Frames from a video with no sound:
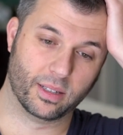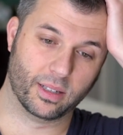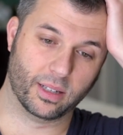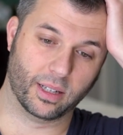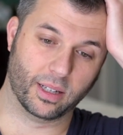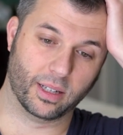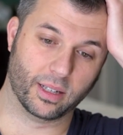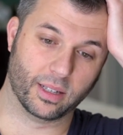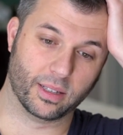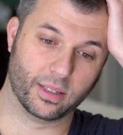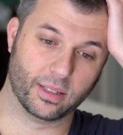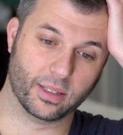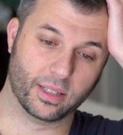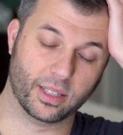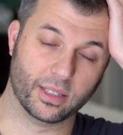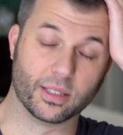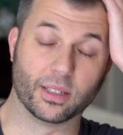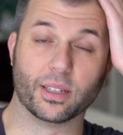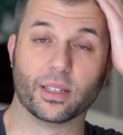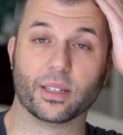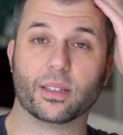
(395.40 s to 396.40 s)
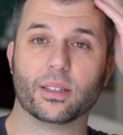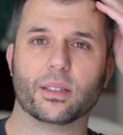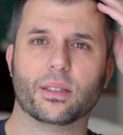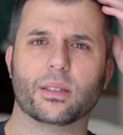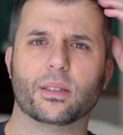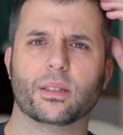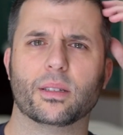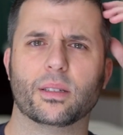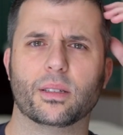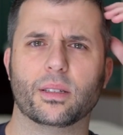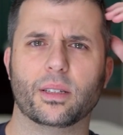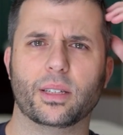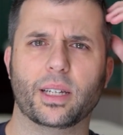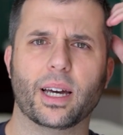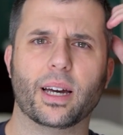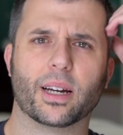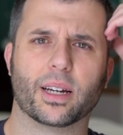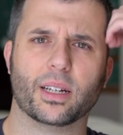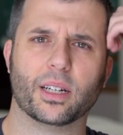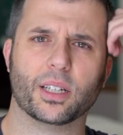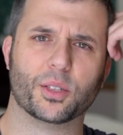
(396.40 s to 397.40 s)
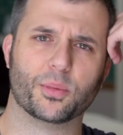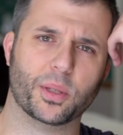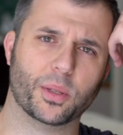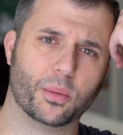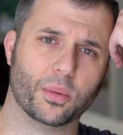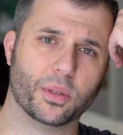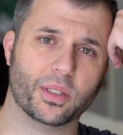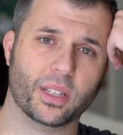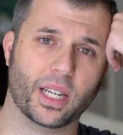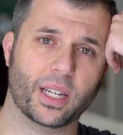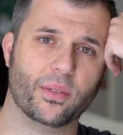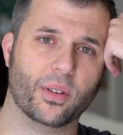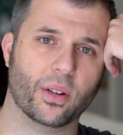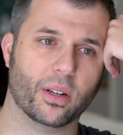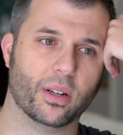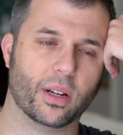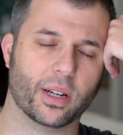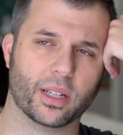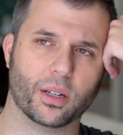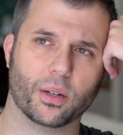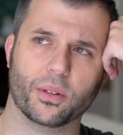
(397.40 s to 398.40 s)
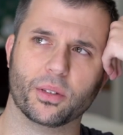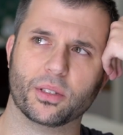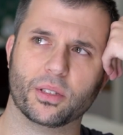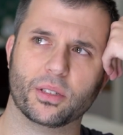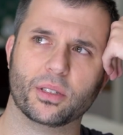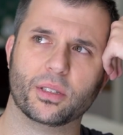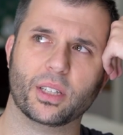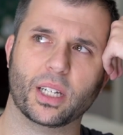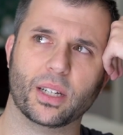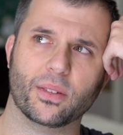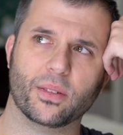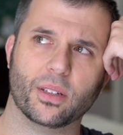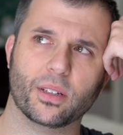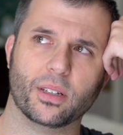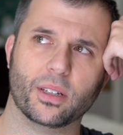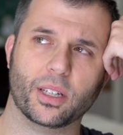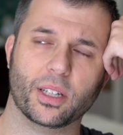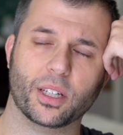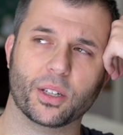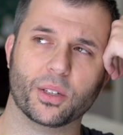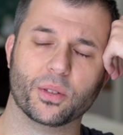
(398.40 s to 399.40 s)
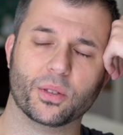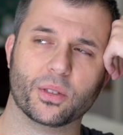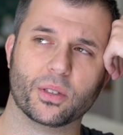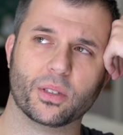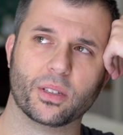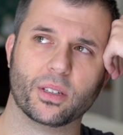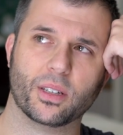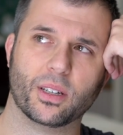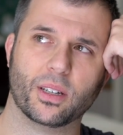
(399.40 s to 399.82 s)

And he's like, "Yeah, can I speak with David?" I go, "This is David." He goes,